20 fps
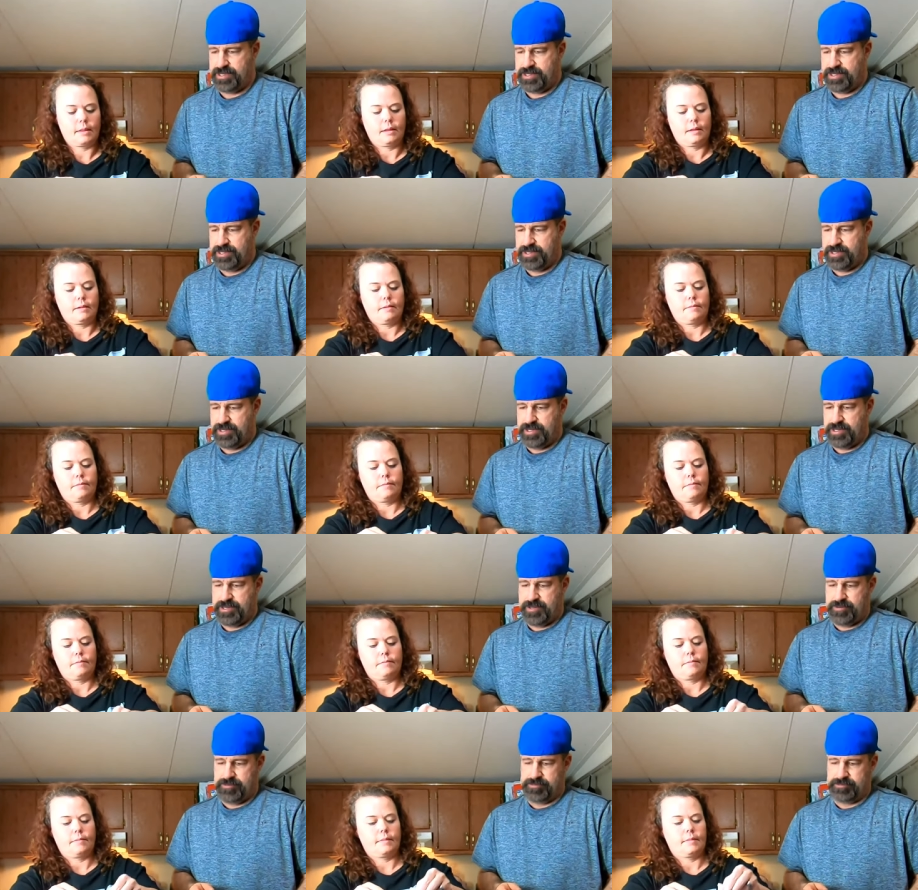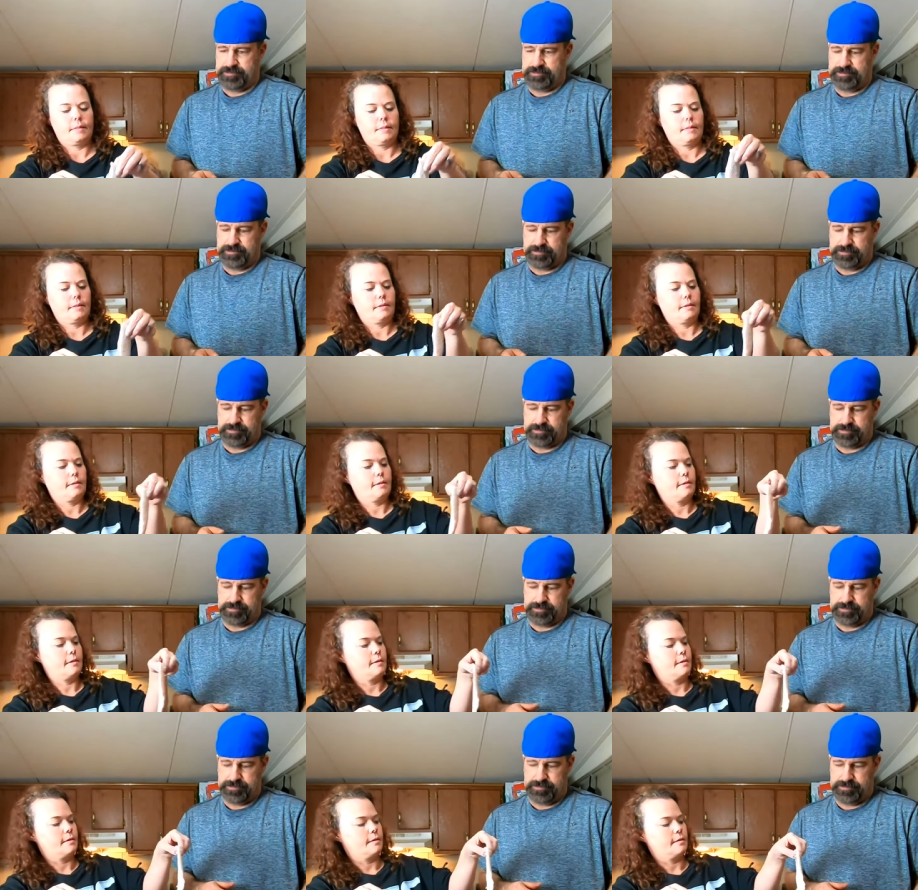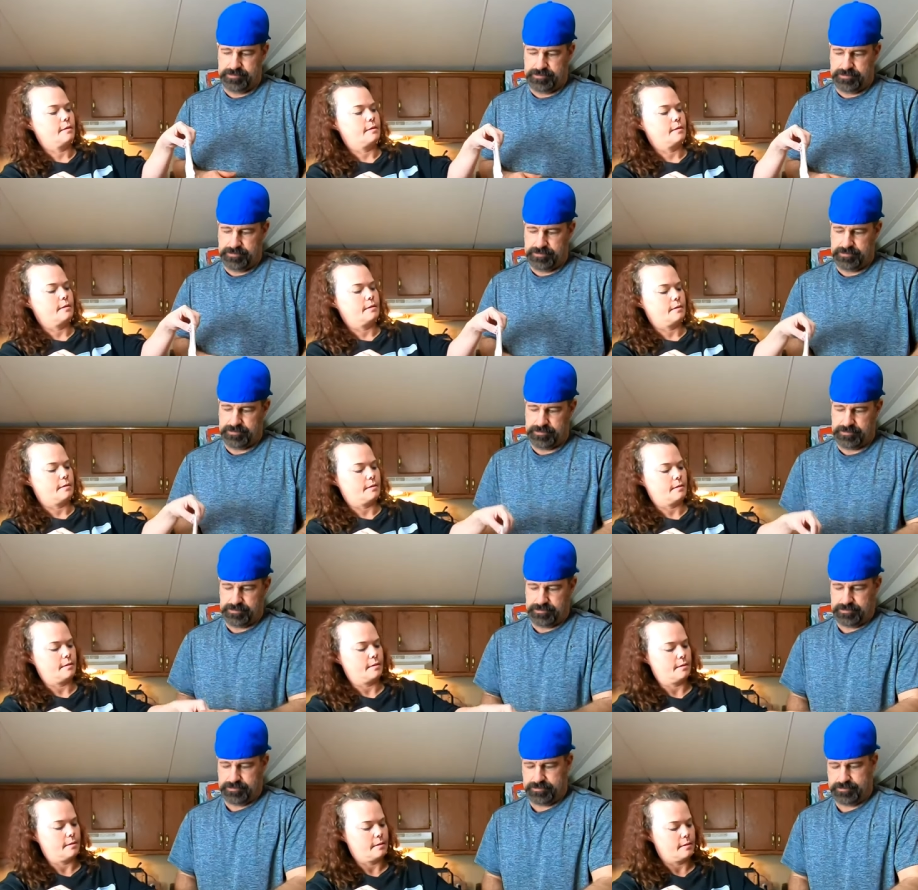
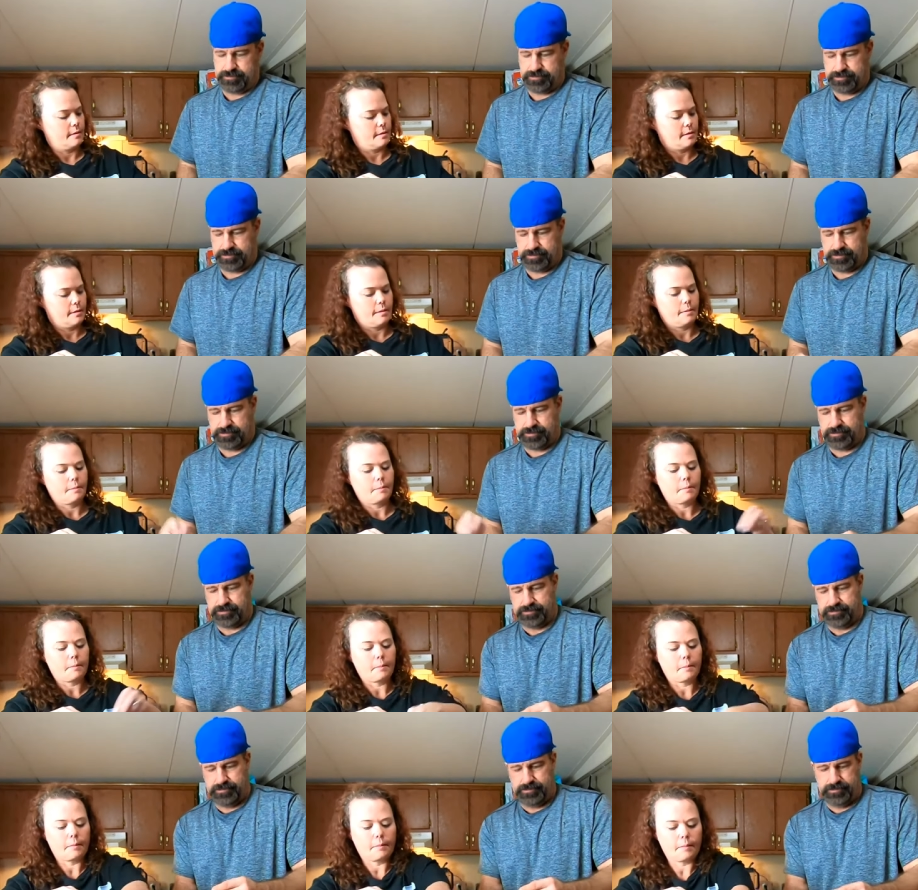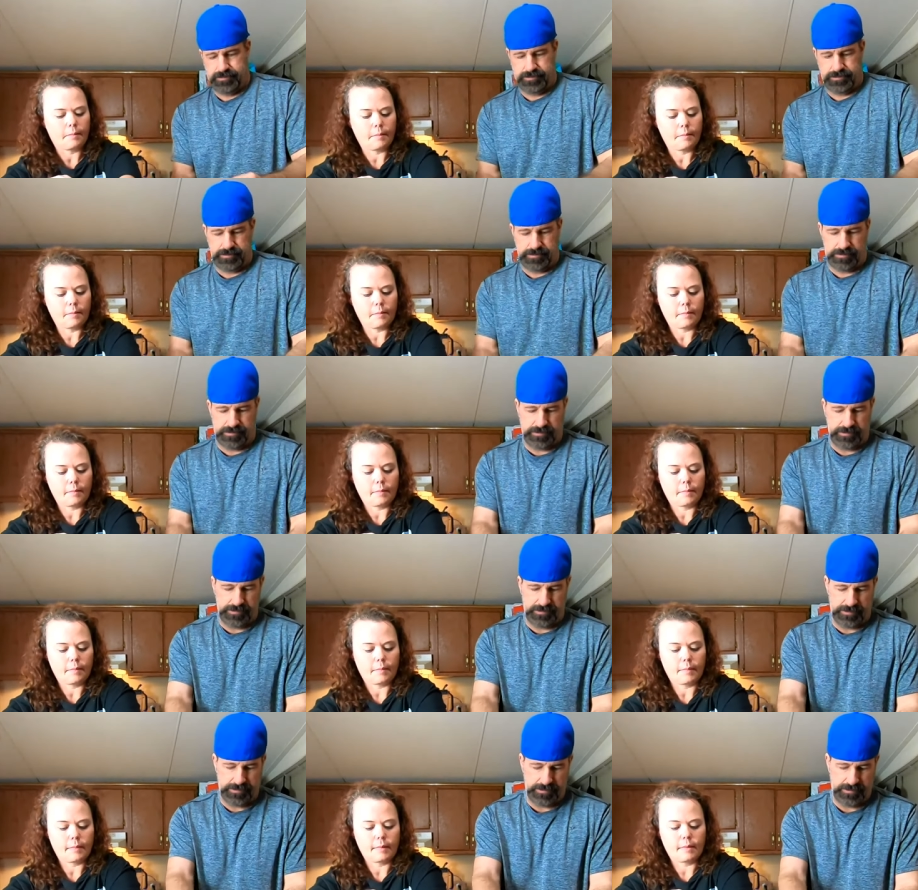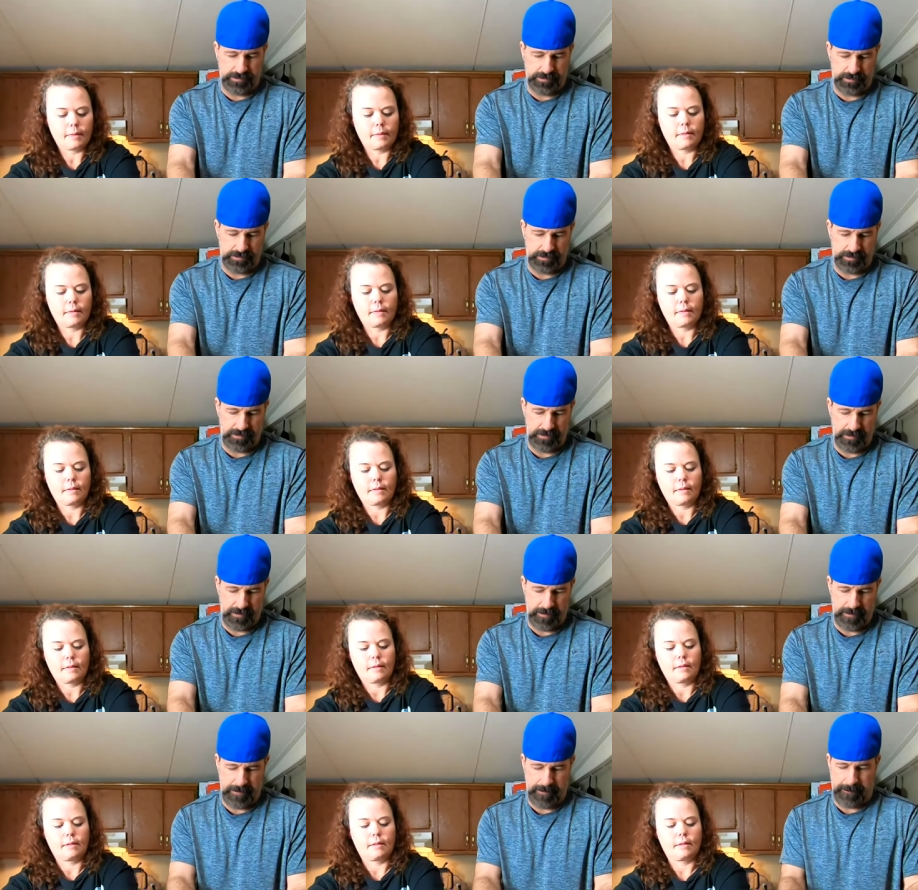
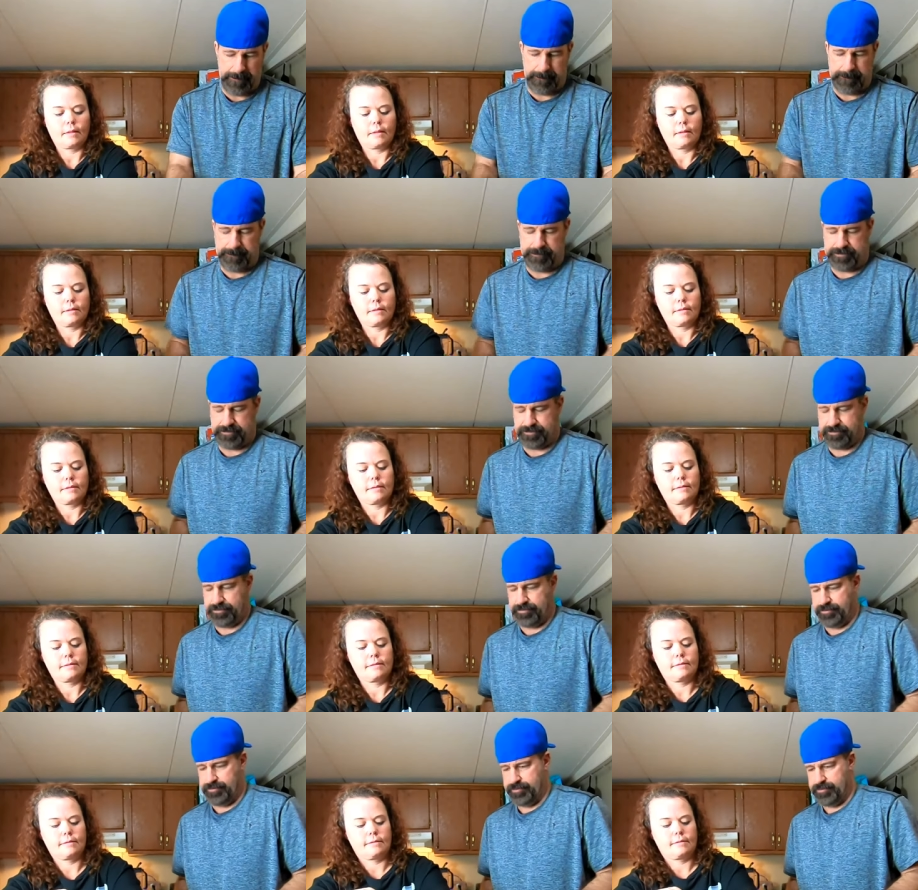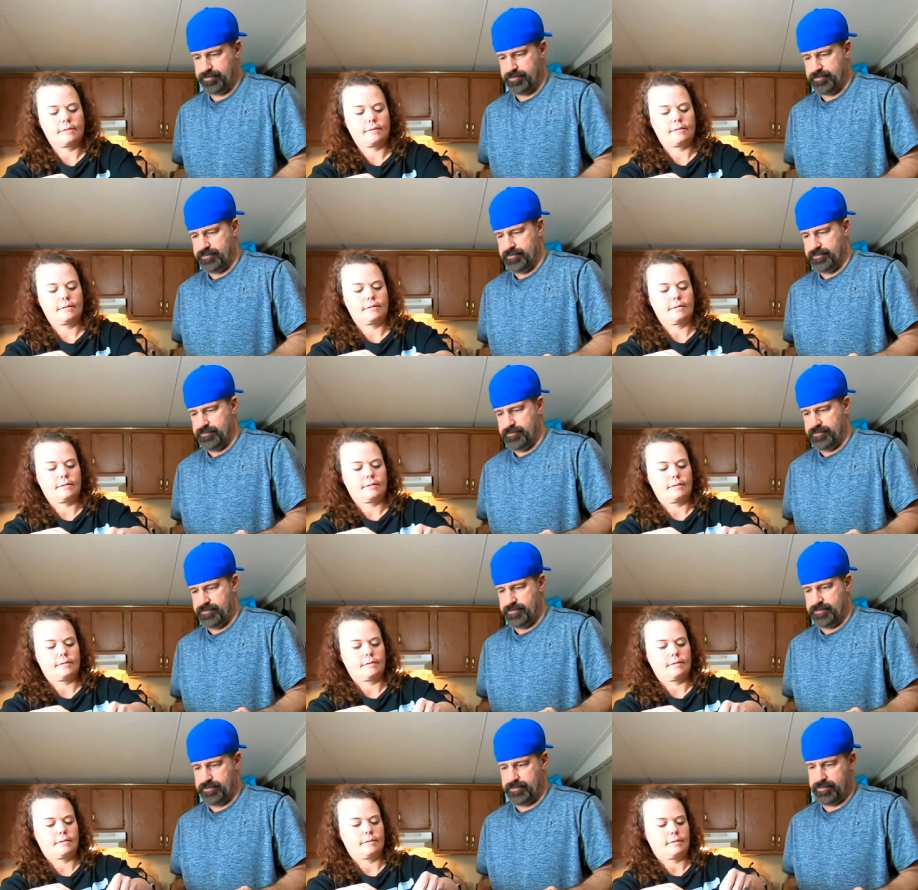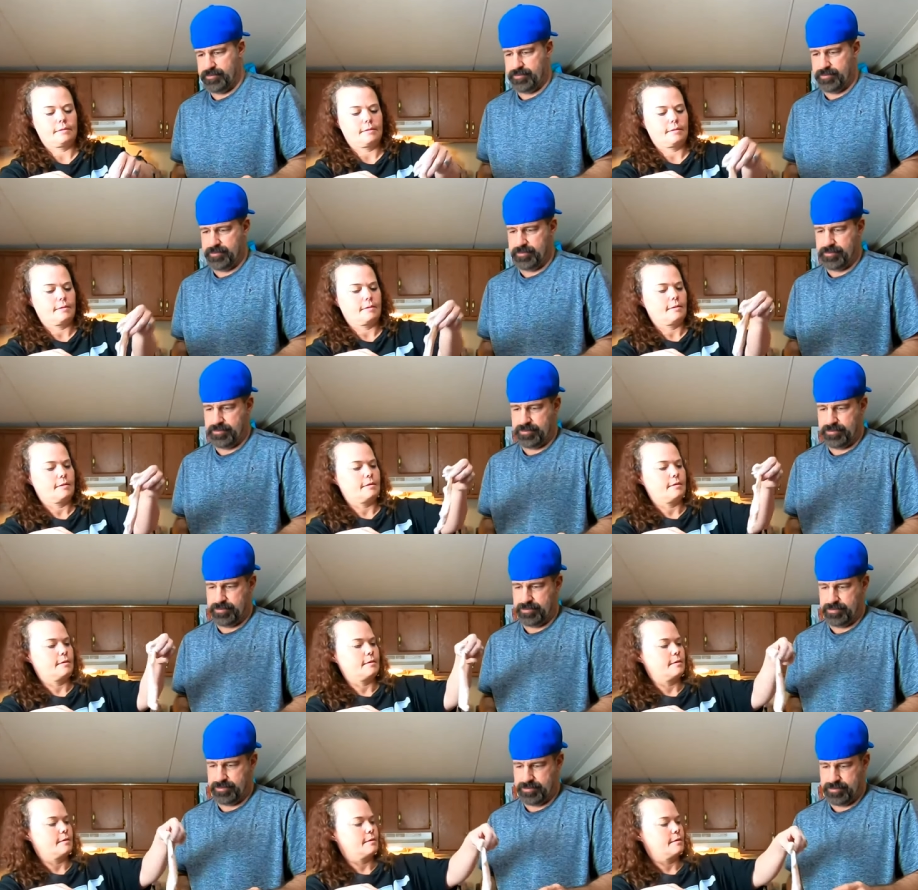
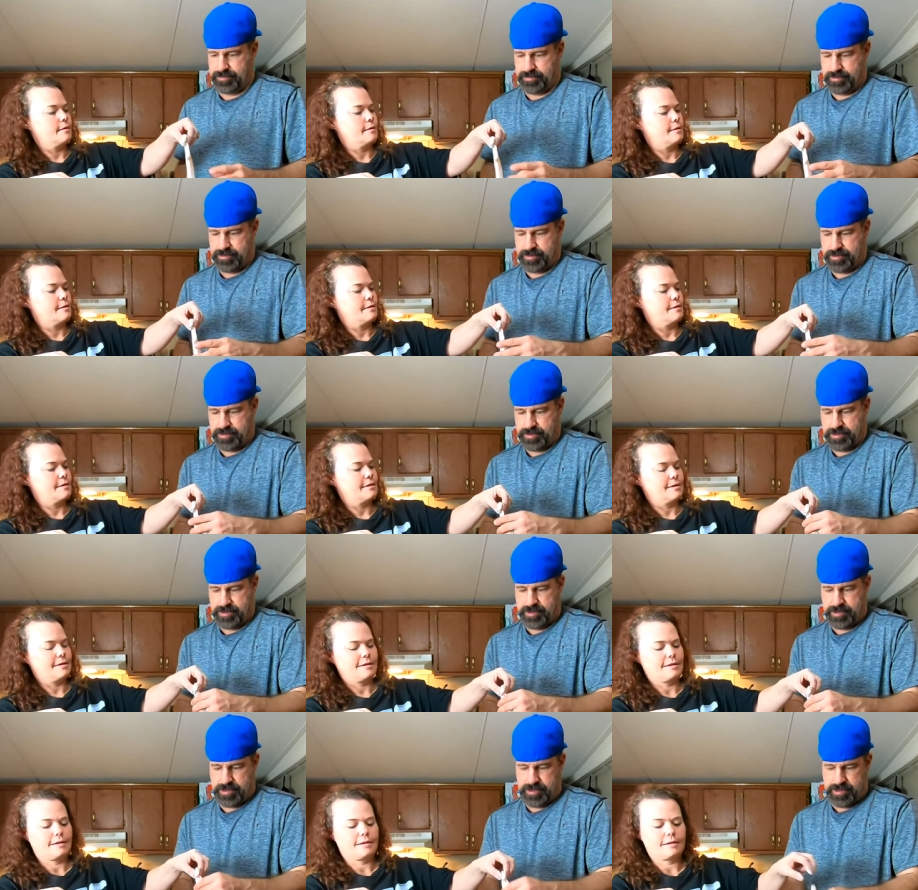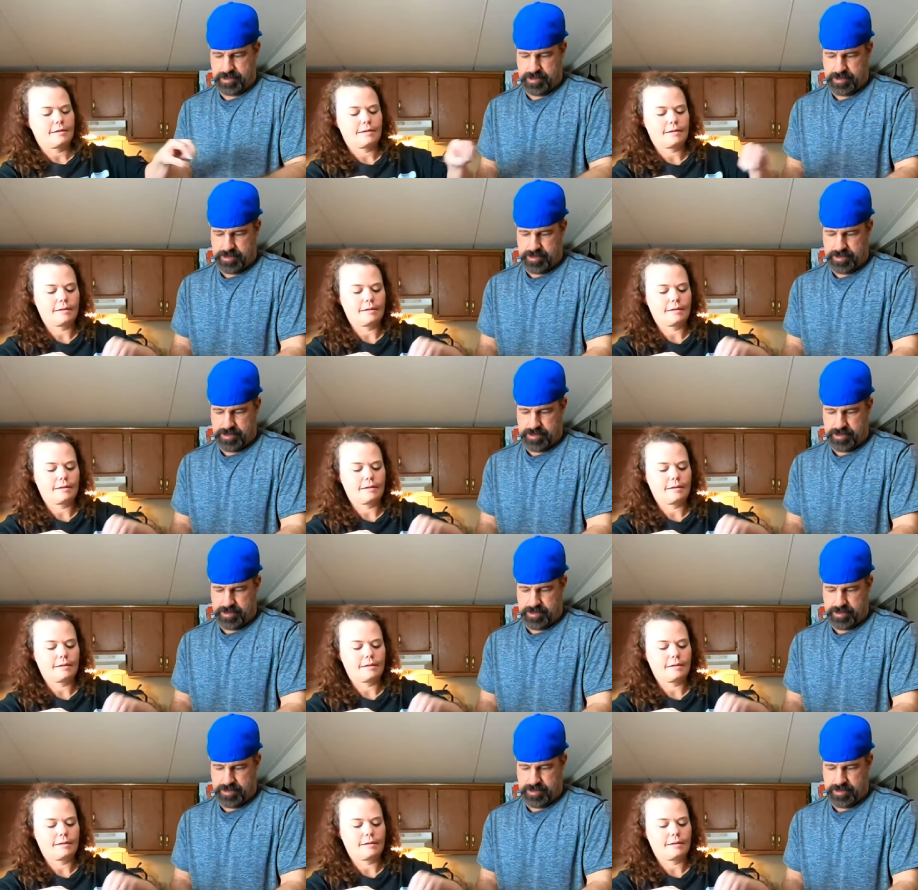(silence)